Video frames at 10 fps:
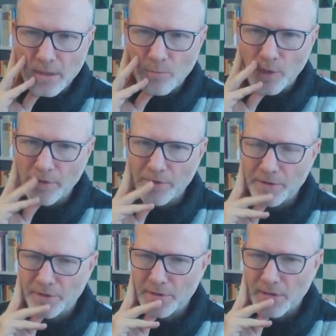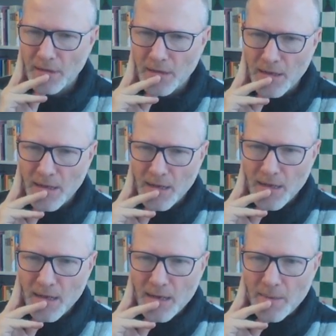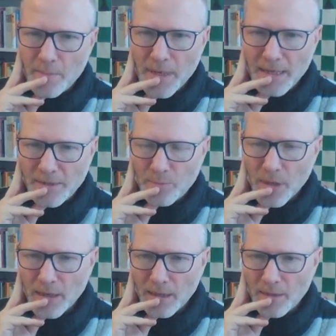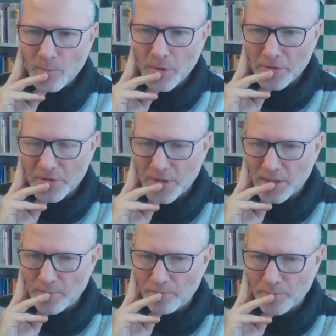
blunders made by both sides.